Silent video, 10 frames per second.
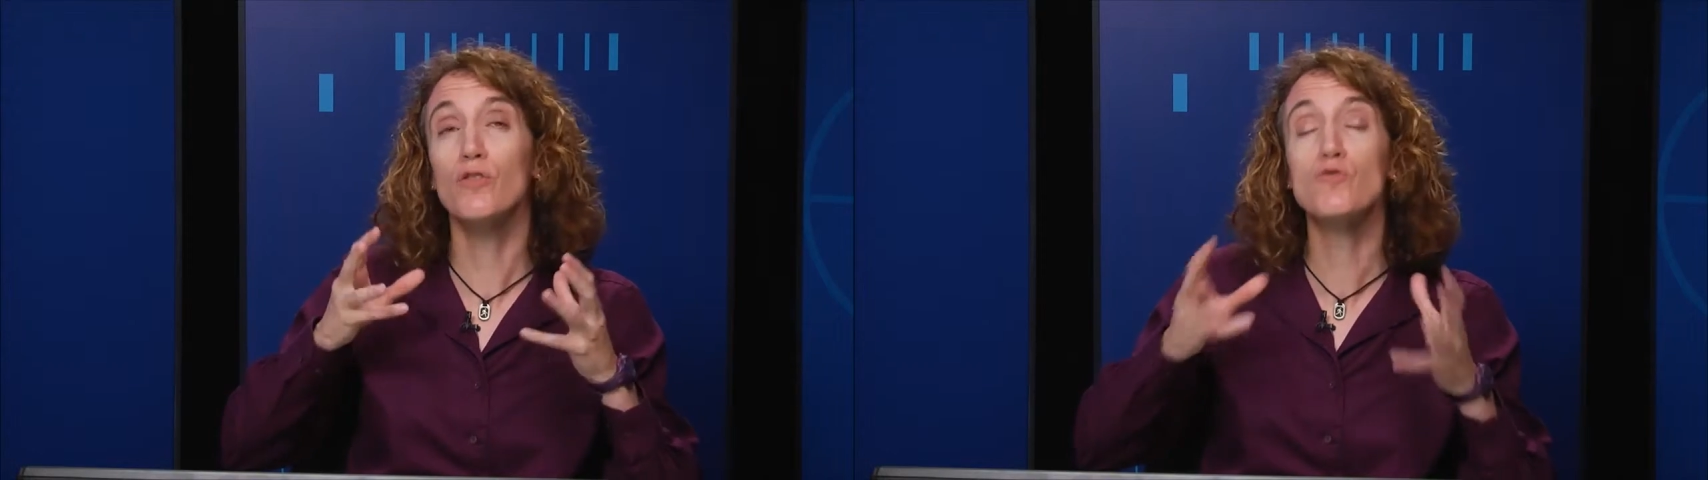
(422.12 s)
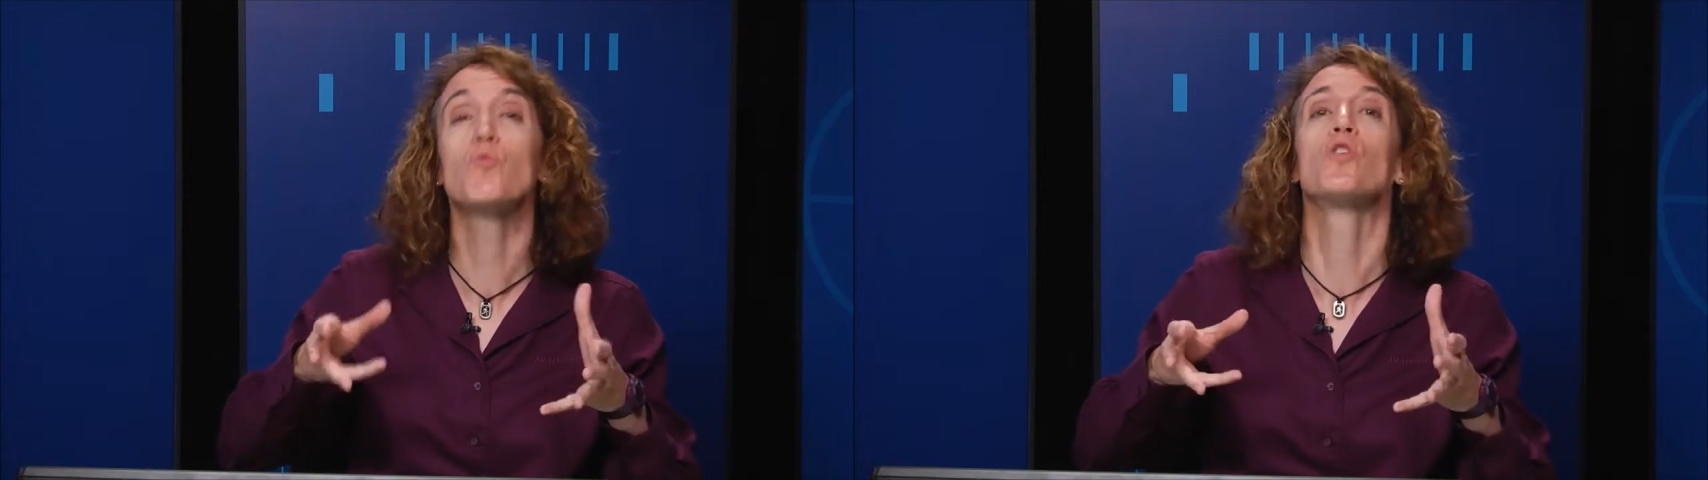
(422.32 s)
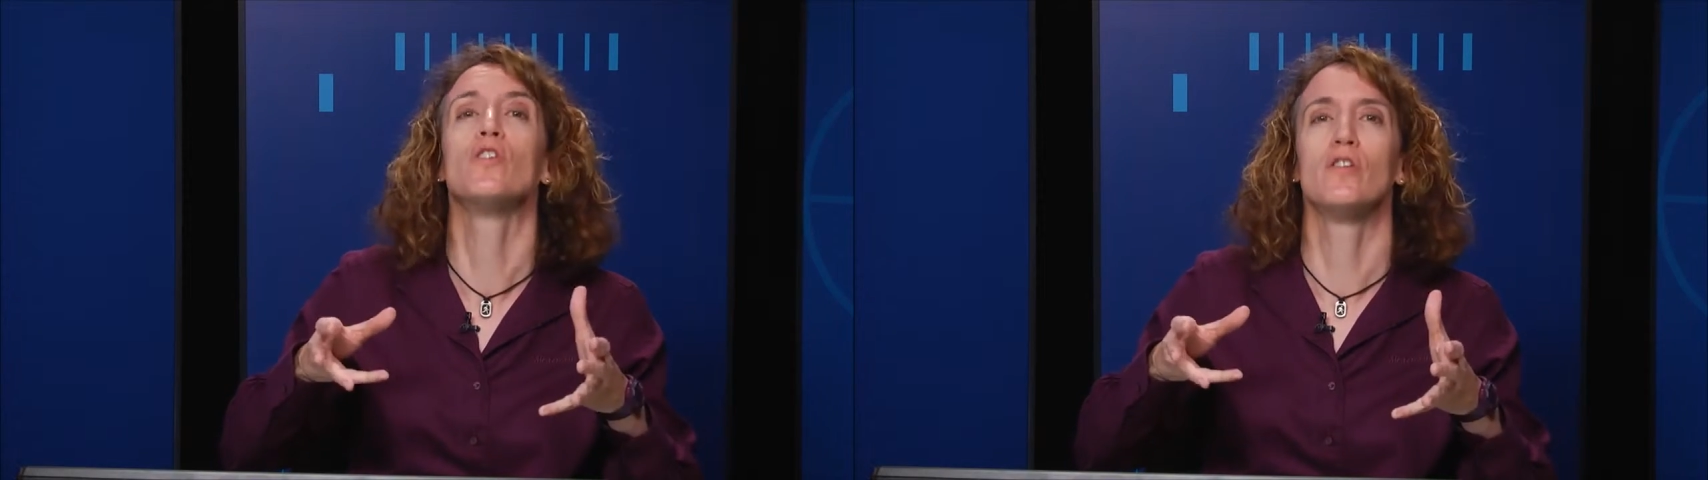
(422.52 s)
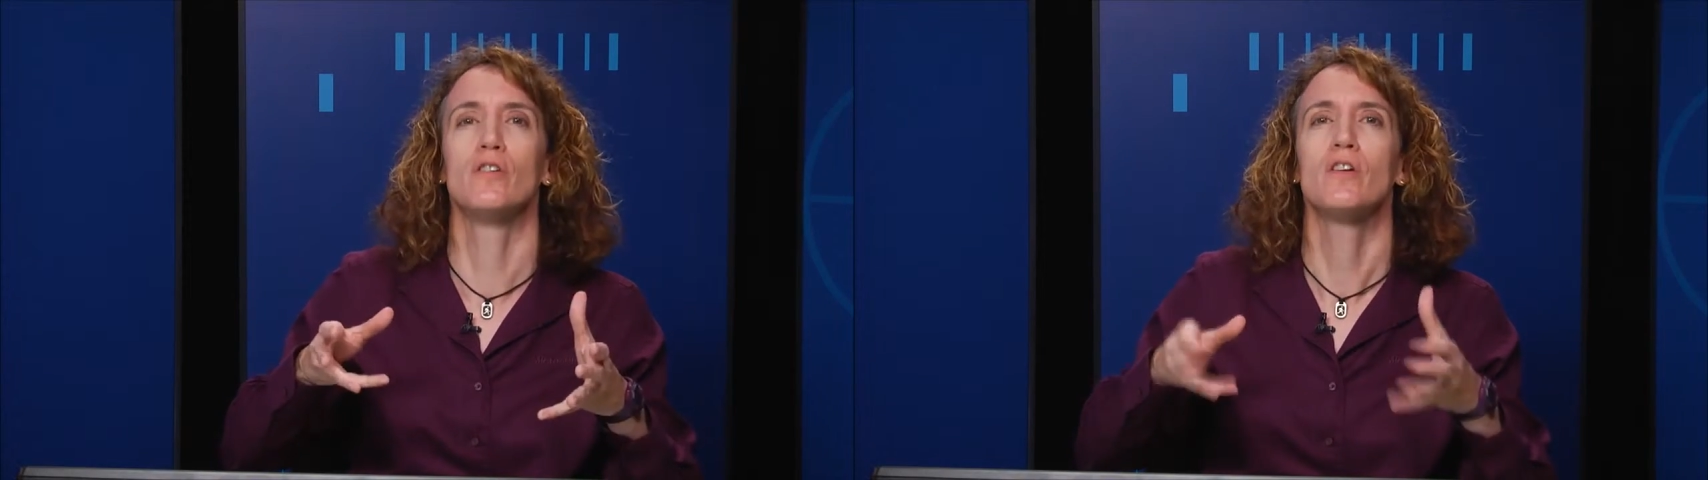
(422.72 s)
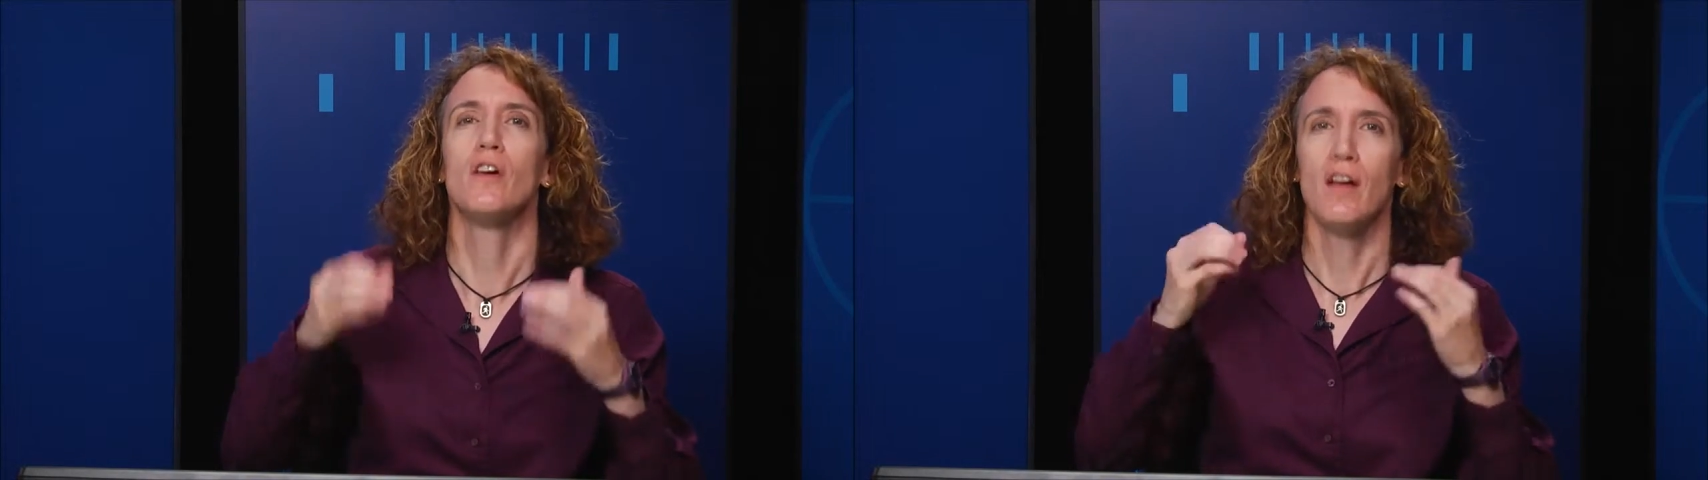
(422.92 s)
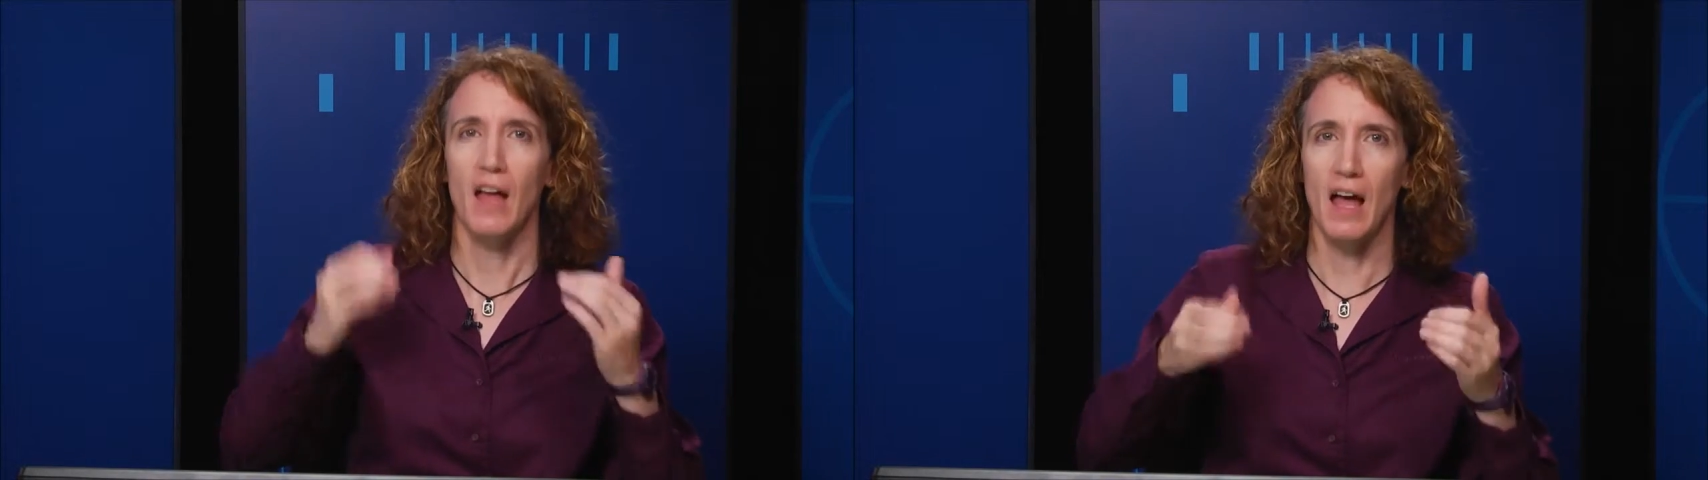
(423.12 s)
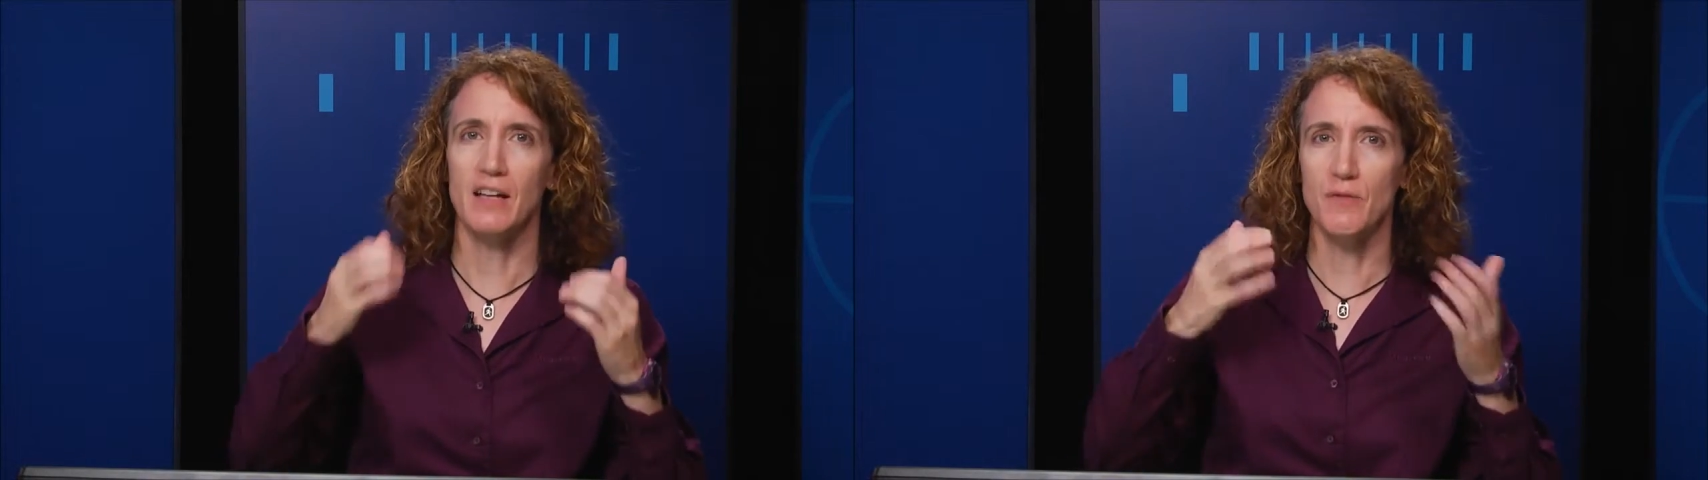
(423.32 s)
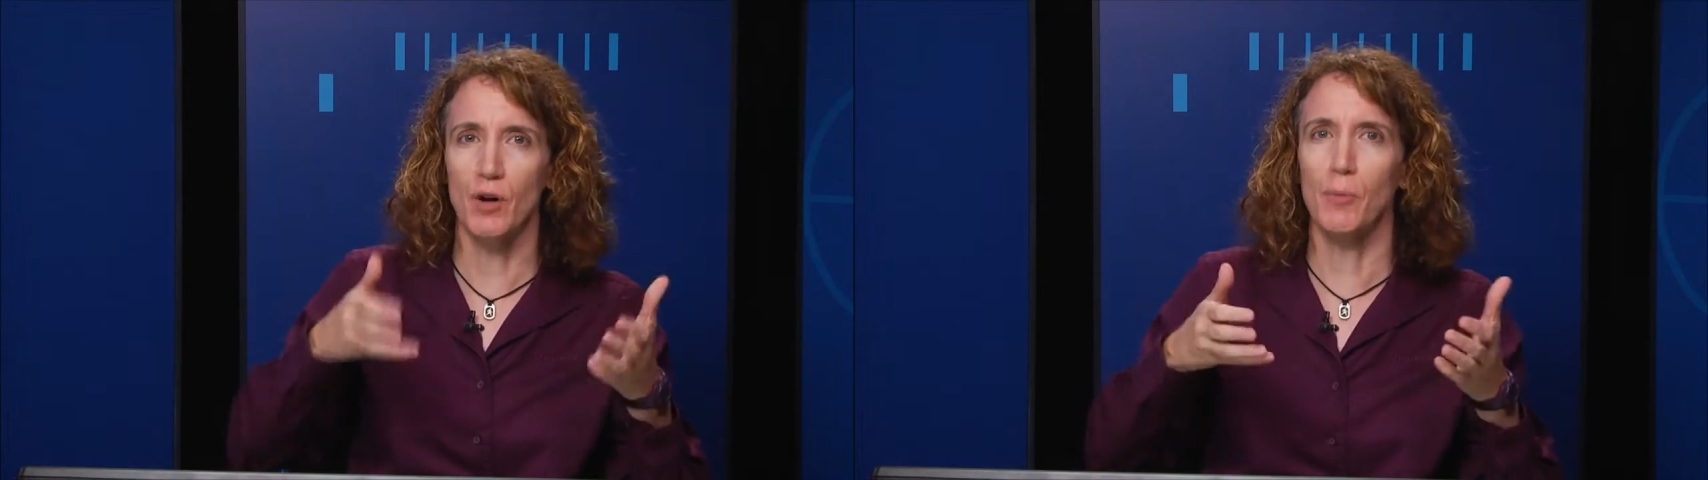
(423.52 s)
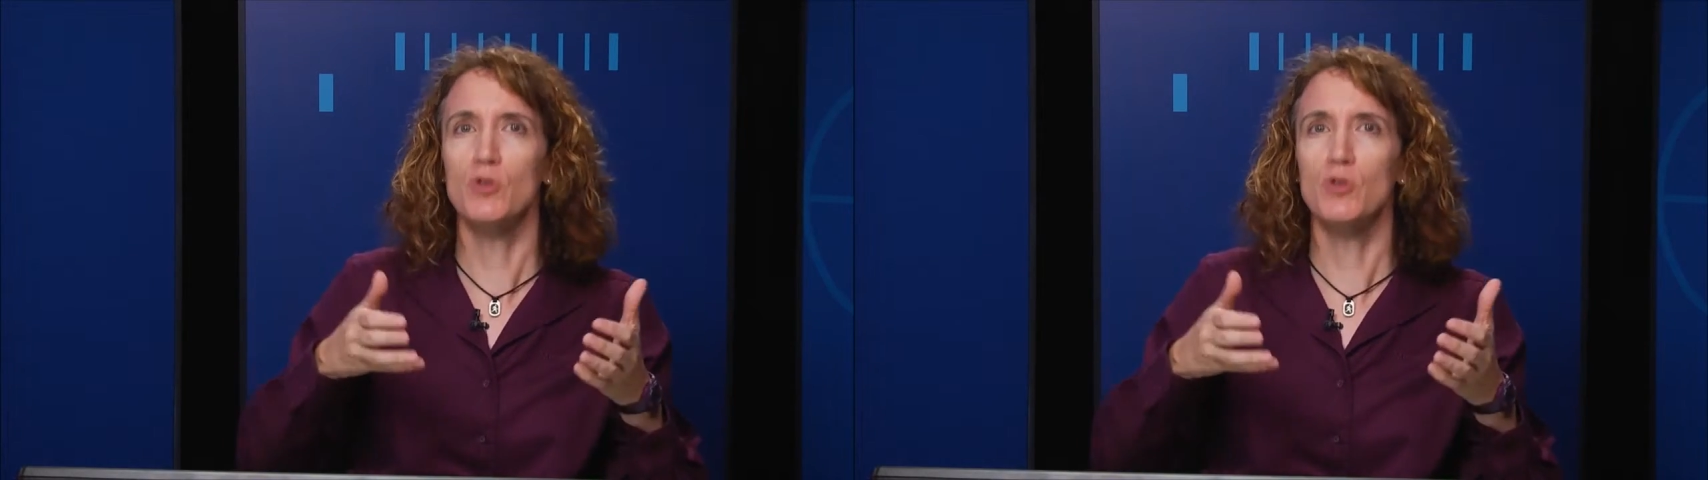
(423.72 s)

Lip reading: word as a variable.